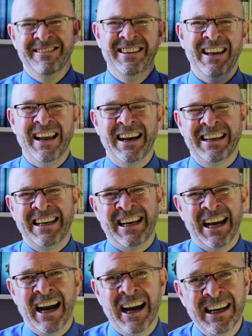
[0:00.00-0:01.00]
Yeah,
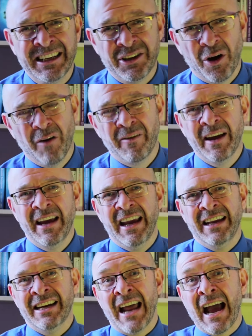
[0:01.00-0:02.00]
kind of.
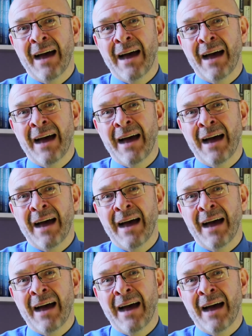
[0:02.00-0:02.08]
In an